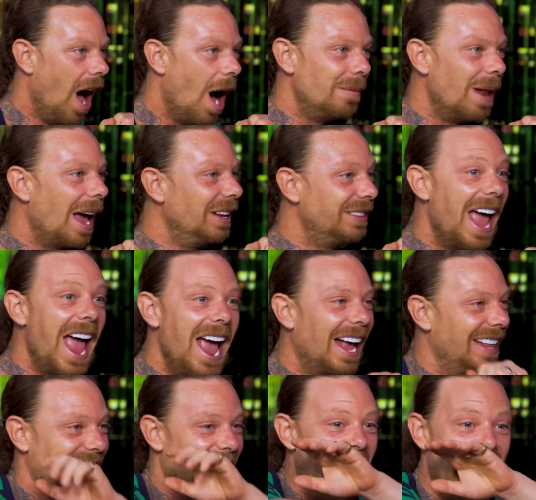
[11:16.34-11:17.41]
I'm like, they're
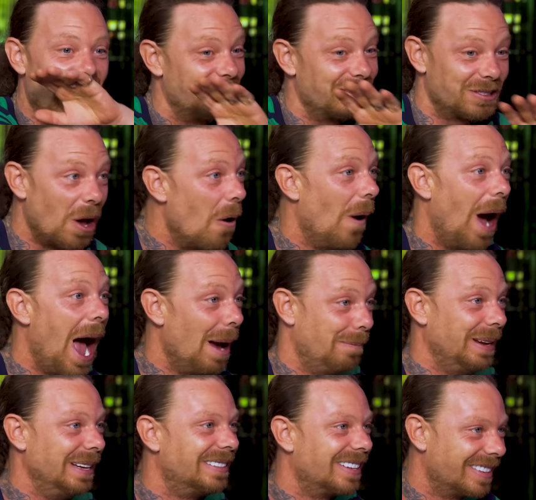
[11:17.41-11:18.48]
they're so
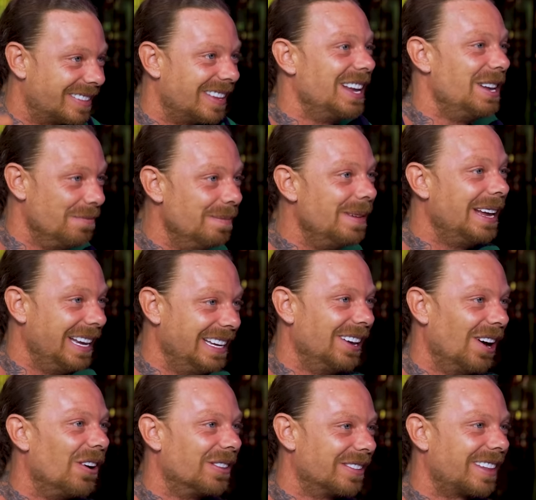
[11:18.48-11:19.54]
happy to see
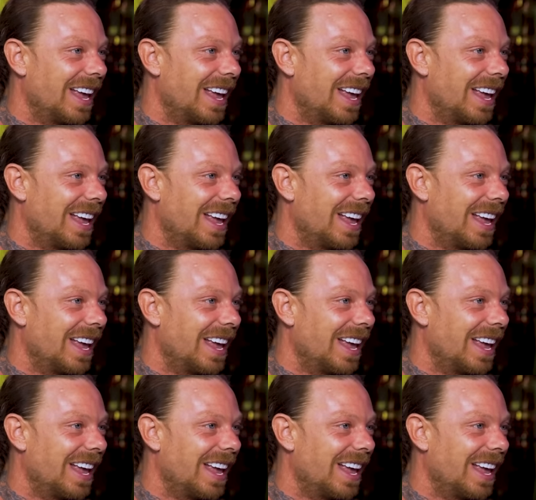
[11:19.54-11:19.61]
me on